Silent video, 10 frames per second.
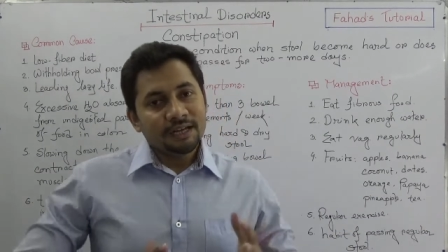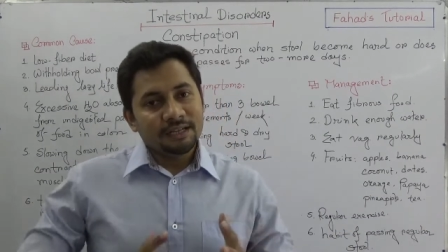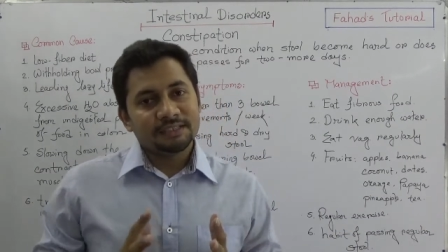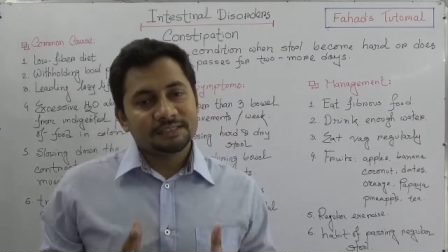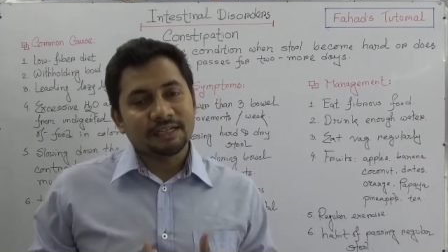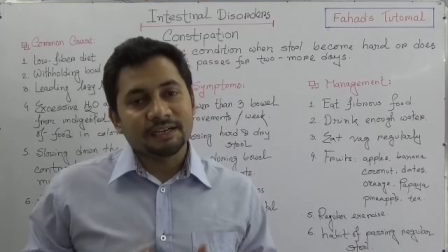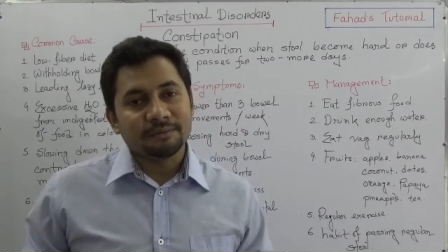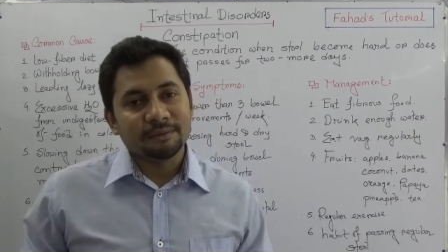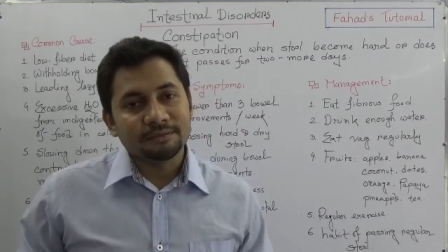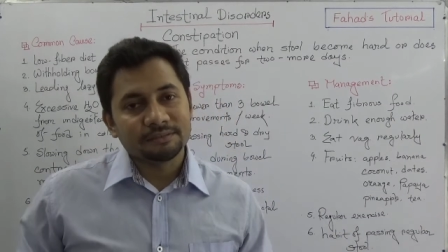Let's study
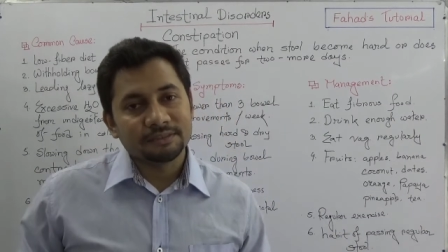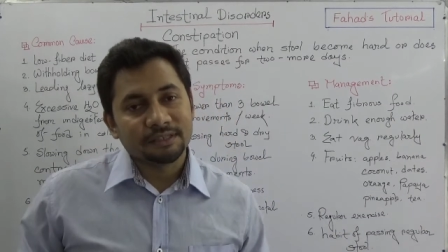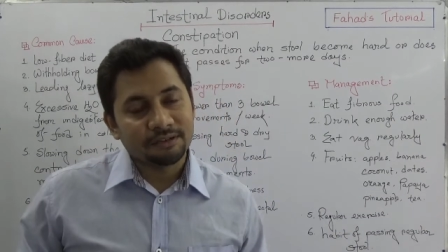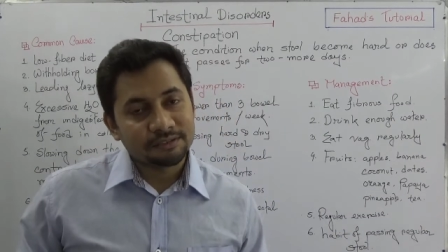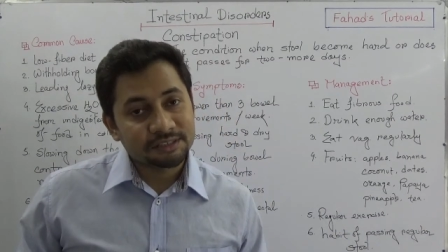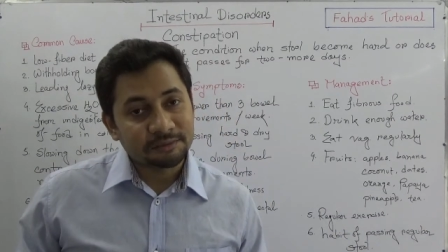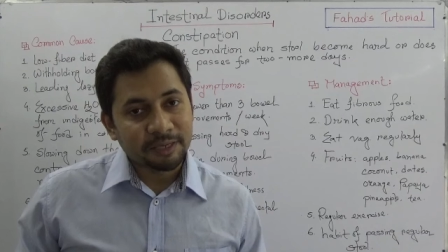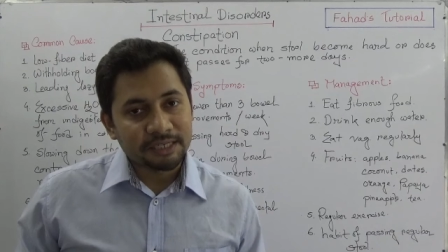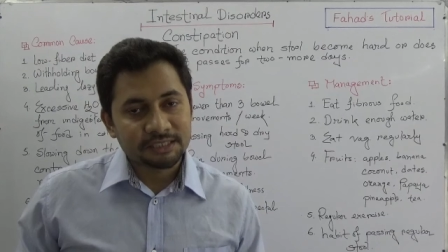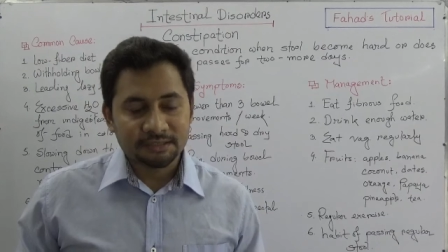about the
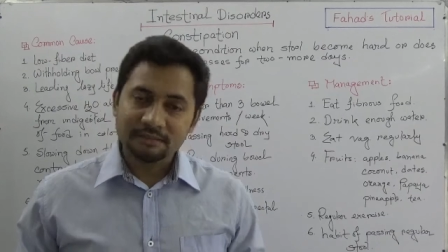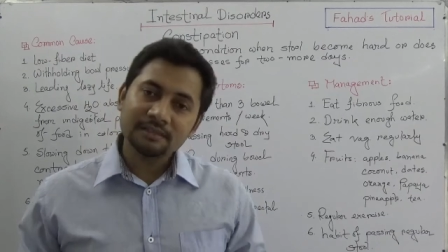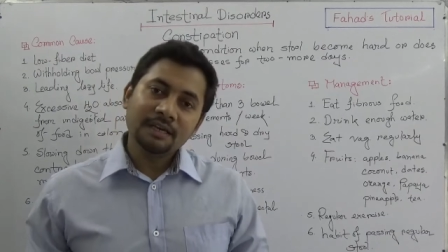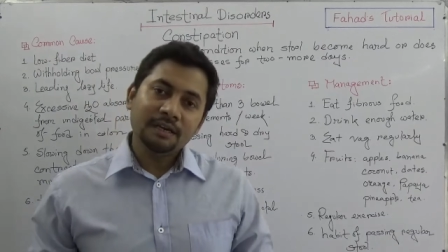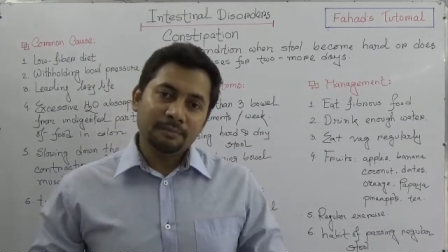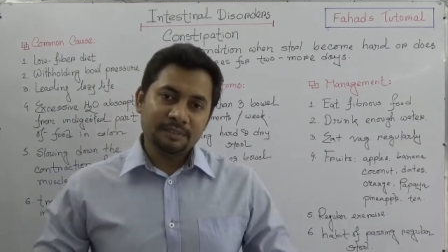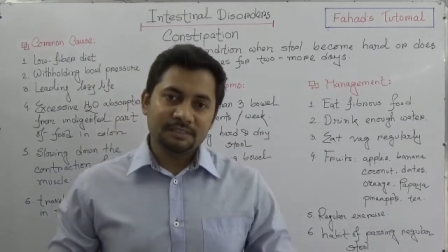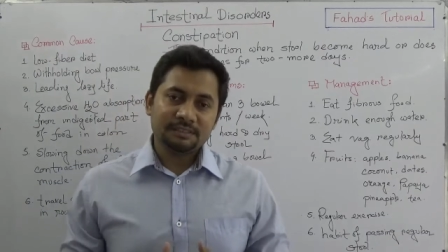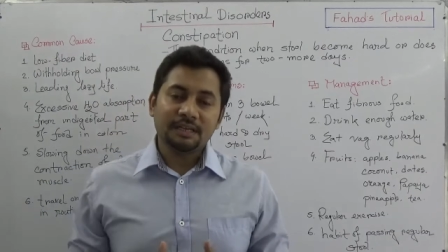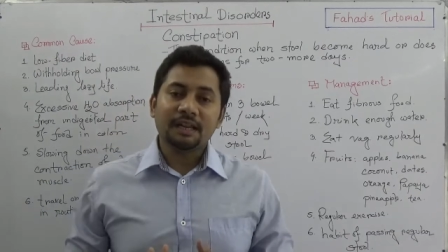constipation which
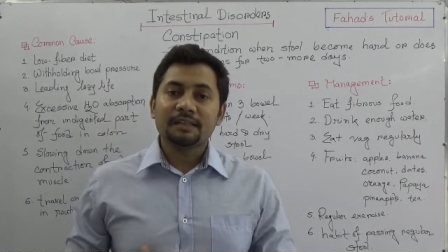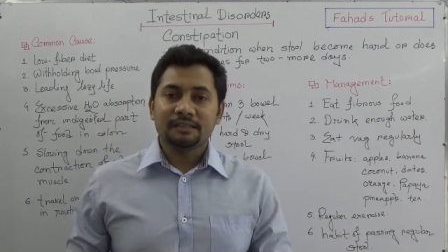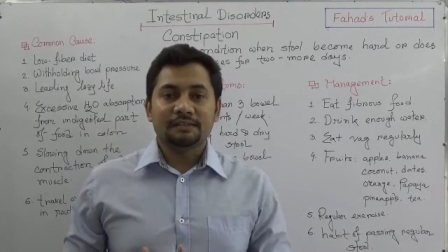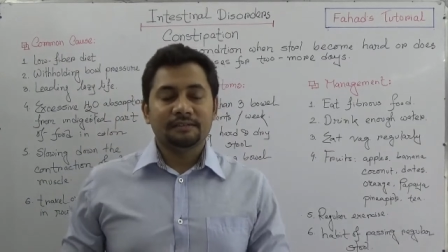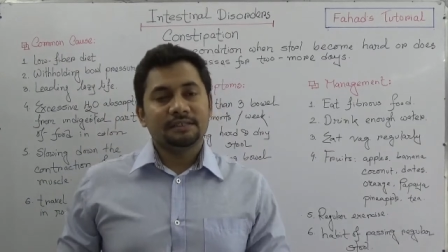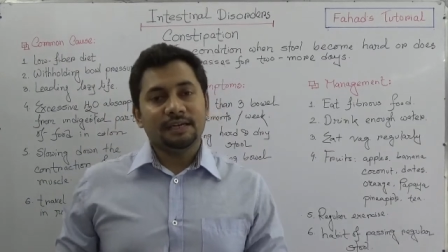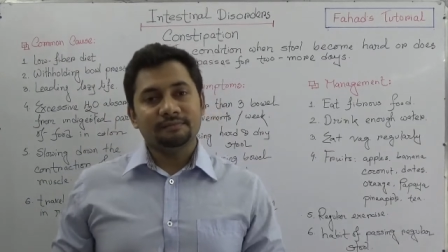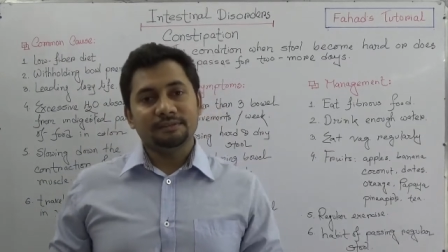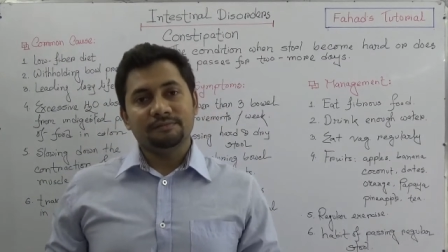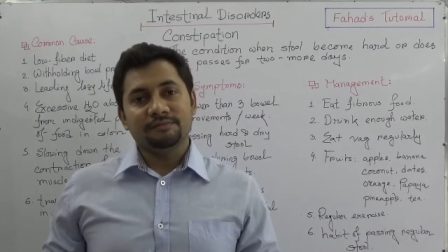is another
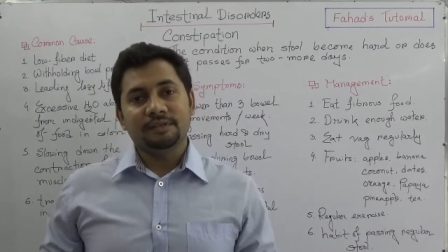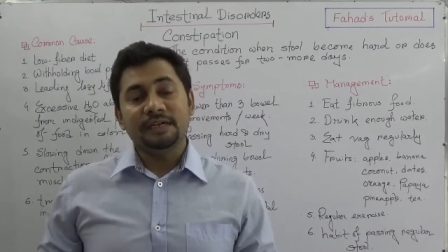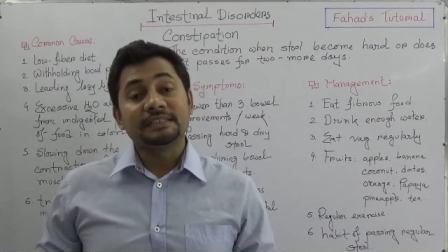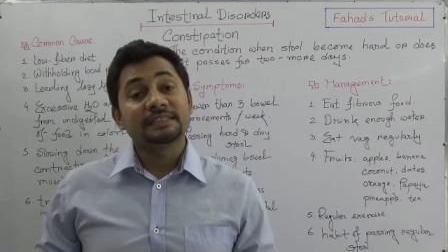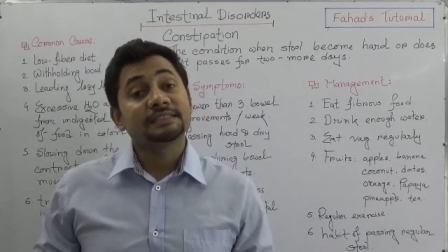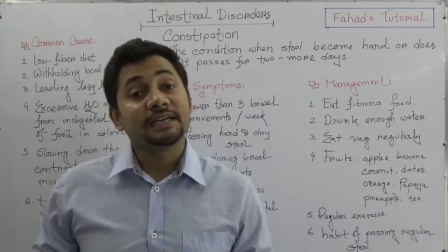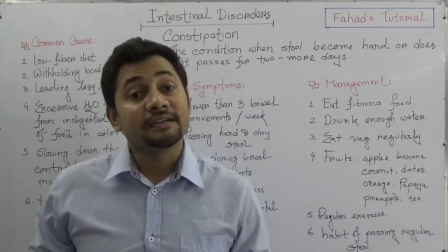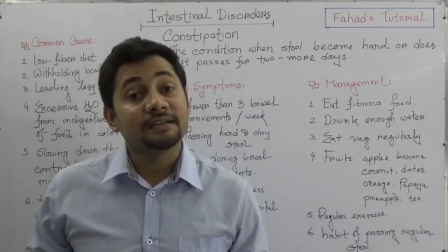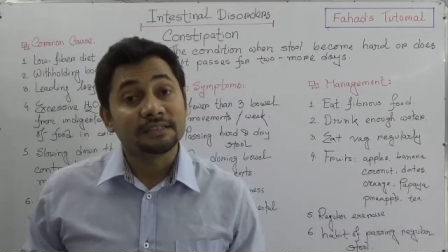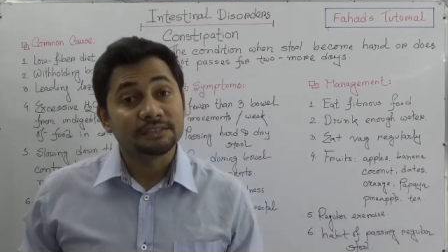types of uh,
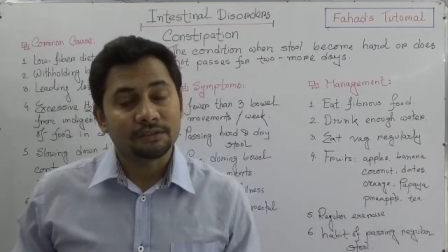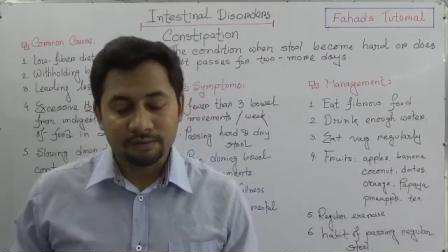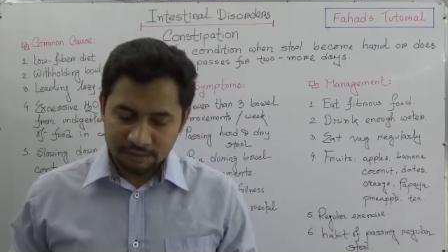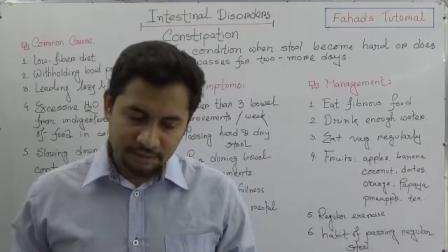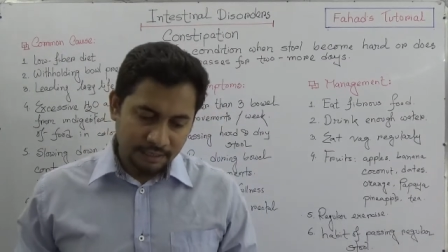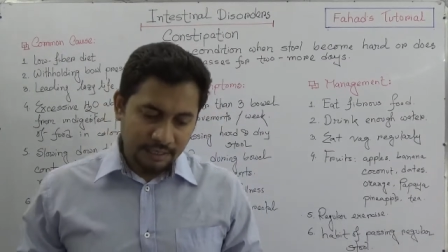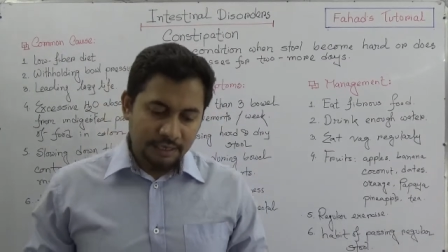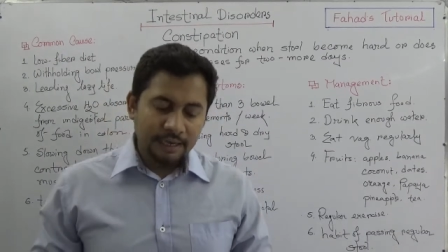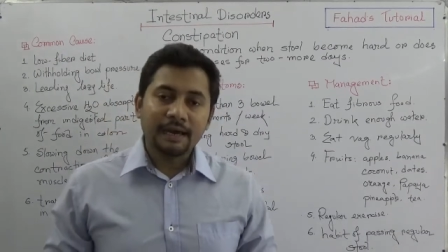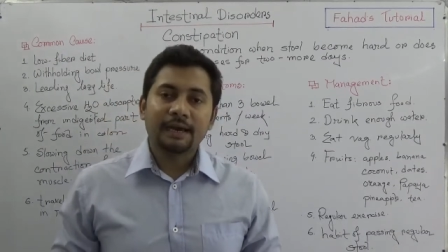intestinal disorder
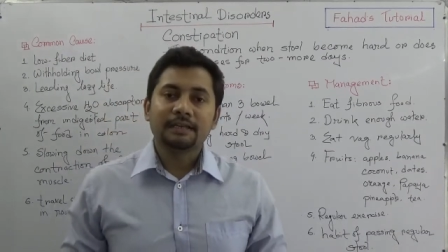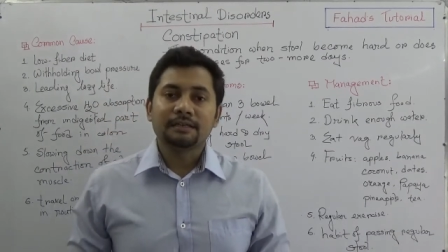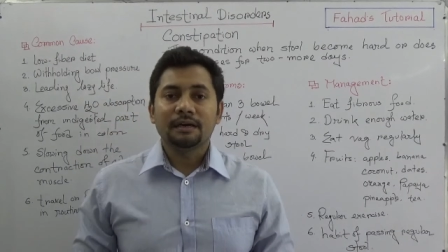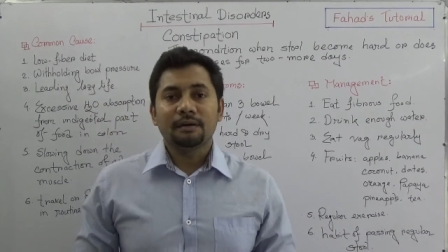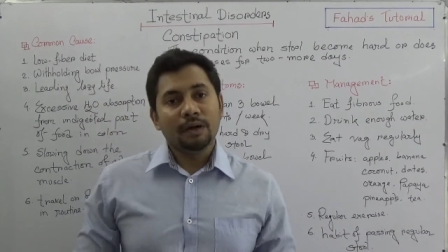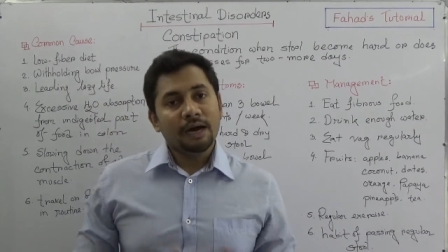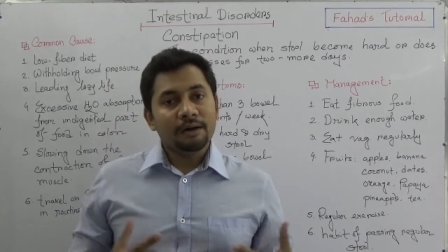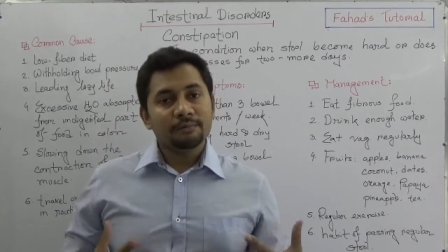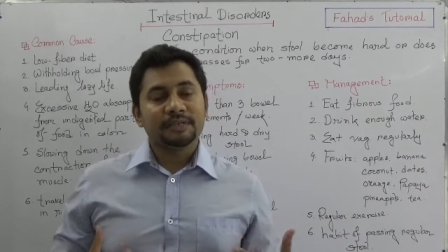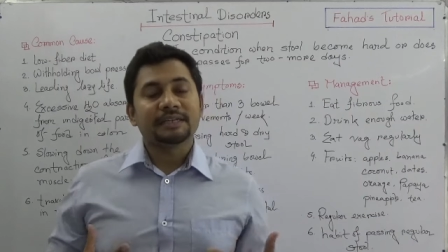and
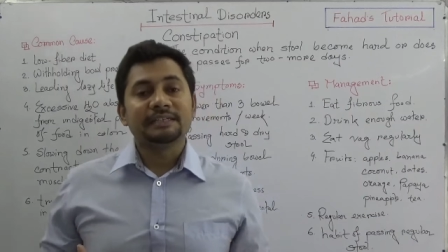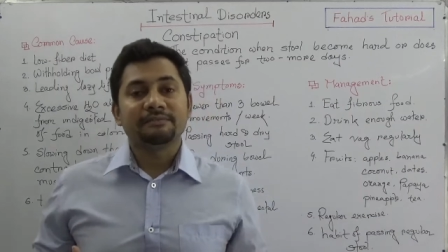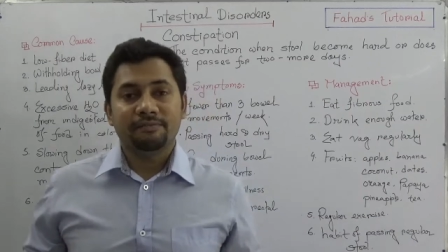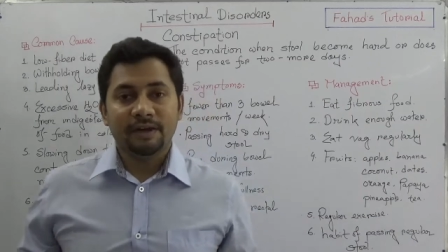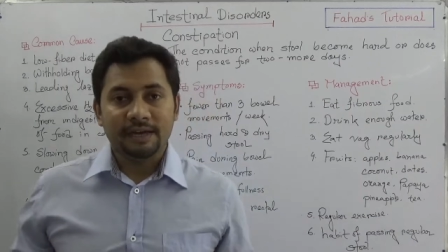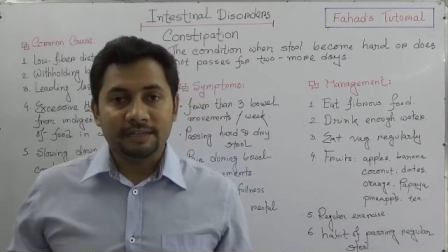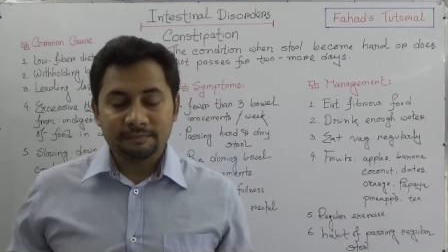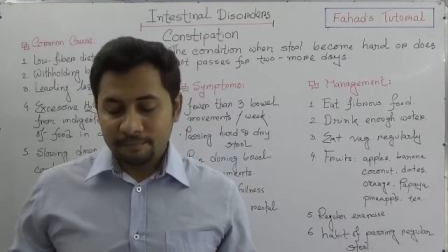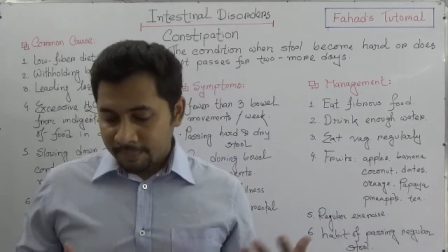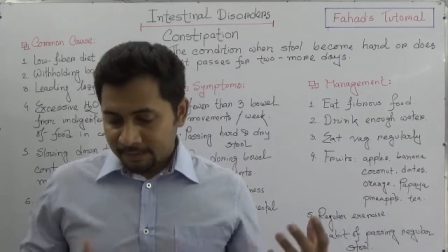how we can
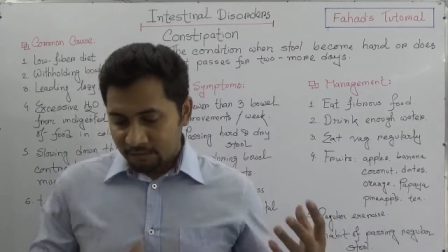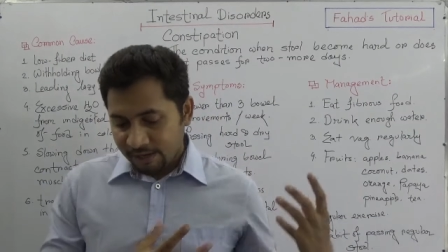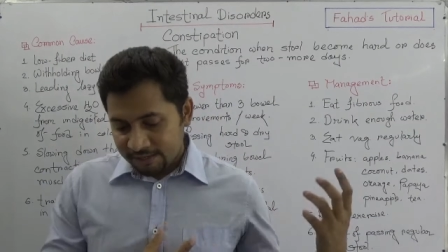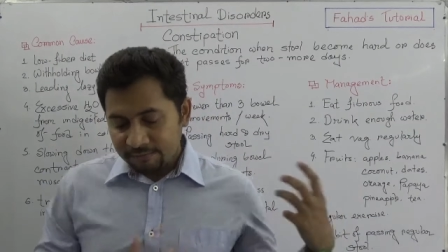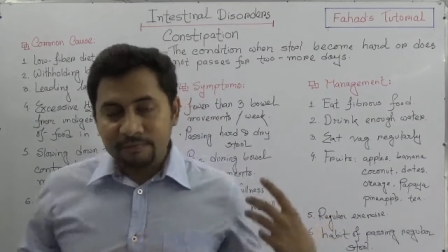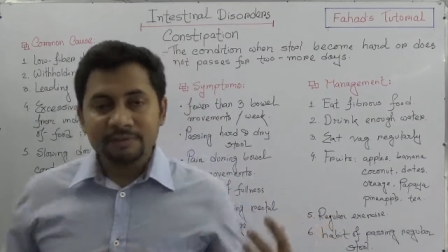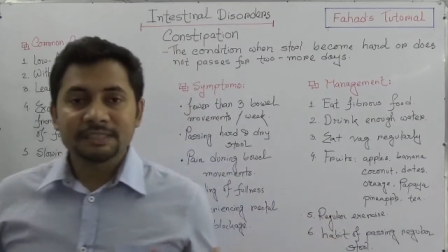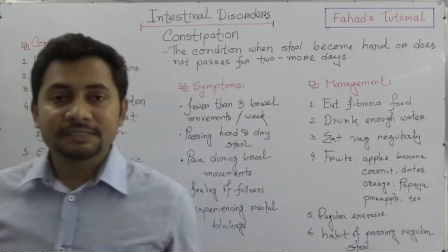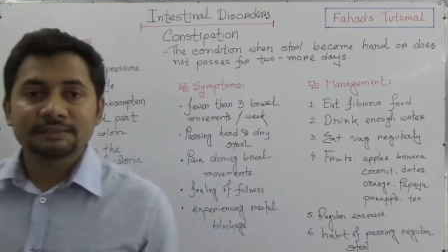define. So I have written